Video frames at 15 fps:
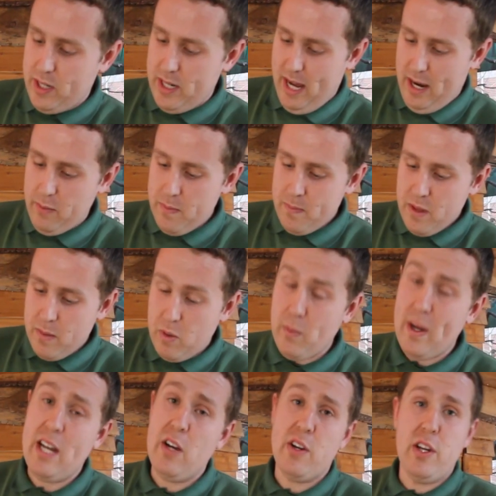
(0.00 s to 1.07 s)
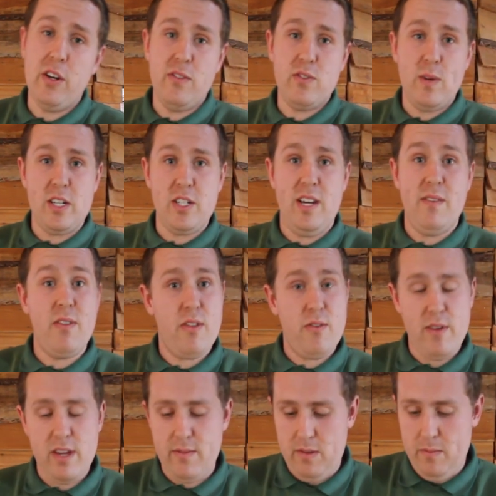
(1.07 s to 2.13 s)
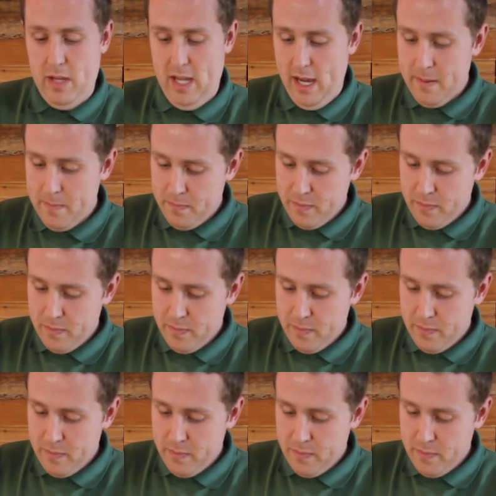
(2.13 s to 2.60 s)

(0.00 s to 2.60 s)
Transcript: now, but we're lucky enough to actually have 3 of them here.